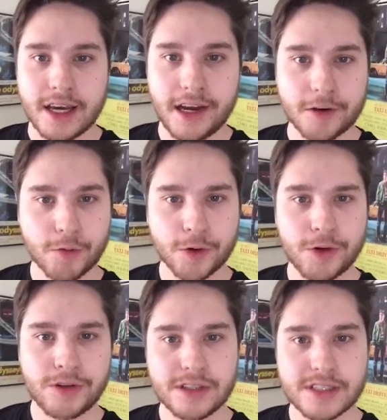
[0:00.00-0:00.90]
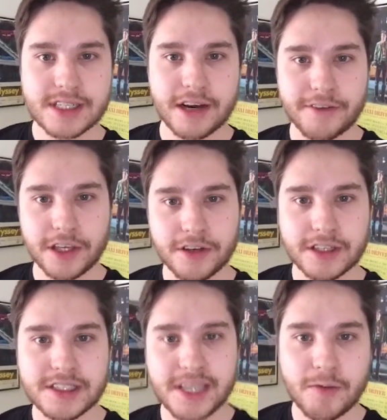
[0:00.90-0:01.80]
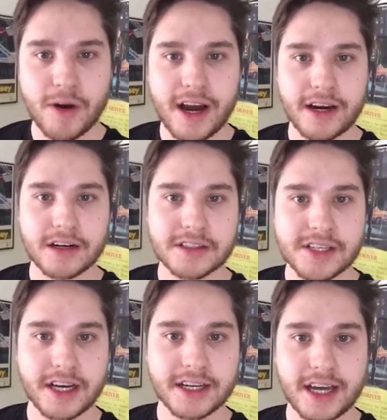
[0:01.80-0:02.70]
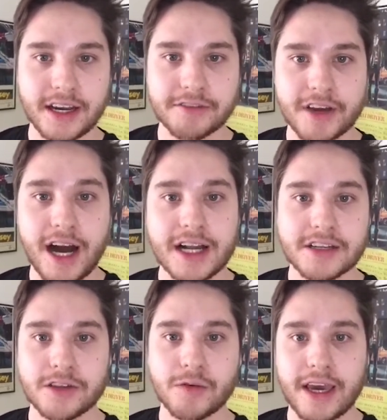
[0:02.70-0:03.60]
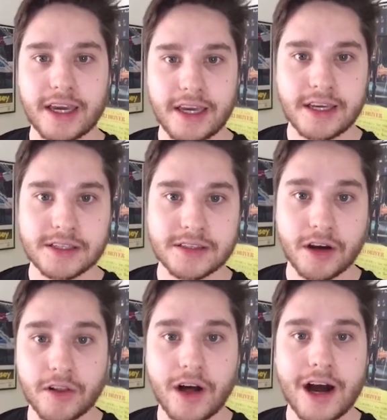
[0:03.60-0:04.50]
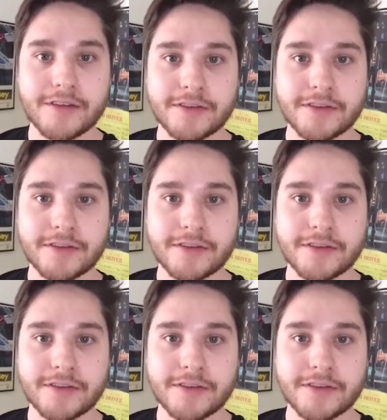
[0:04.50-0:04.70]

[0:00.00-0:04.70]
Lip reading: kind of rude and stuff, and you could see why her son kind of got to the way he is a